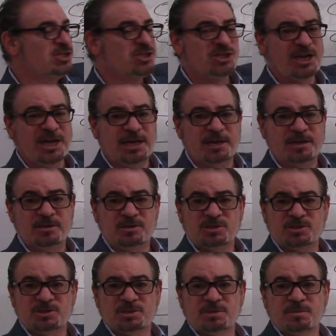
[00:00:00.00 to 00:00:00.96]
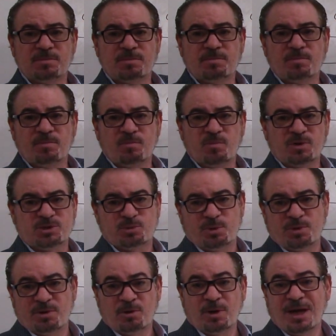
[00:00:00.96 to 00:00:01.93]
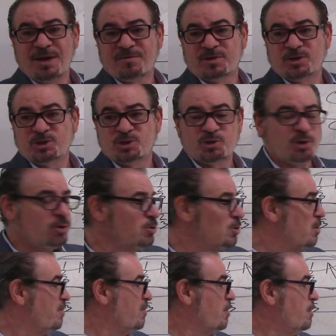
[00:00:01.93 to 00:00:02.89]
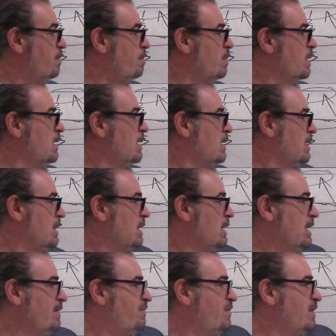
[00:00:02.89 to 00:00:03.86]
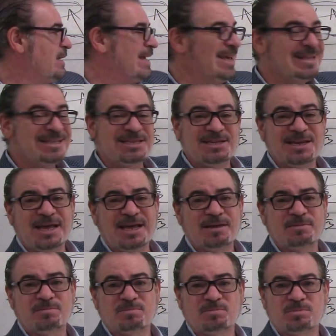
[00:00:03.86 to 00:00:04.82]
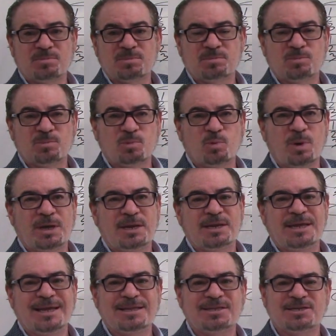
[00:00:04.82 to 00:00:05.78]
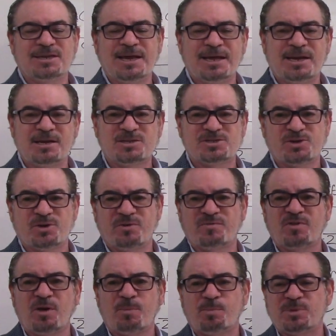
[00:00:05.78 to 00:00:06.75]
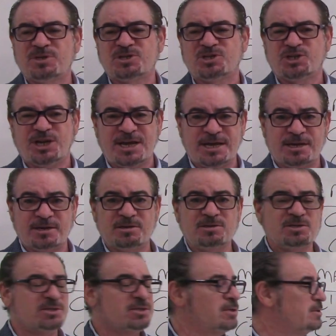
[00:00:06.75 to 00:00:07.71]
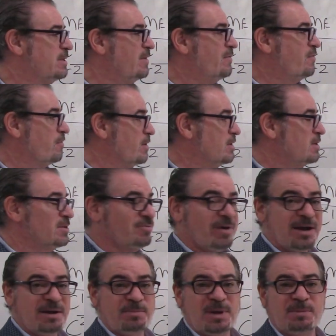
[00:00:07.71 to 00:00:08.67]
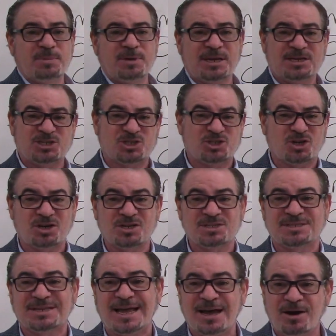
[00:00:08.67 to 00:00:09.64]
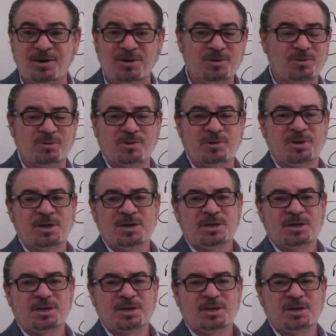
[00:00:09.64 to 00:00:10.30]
change, which we don't have control over, if the internet, the way the internet is served up is changed, different, right? Maybe they shut us down, or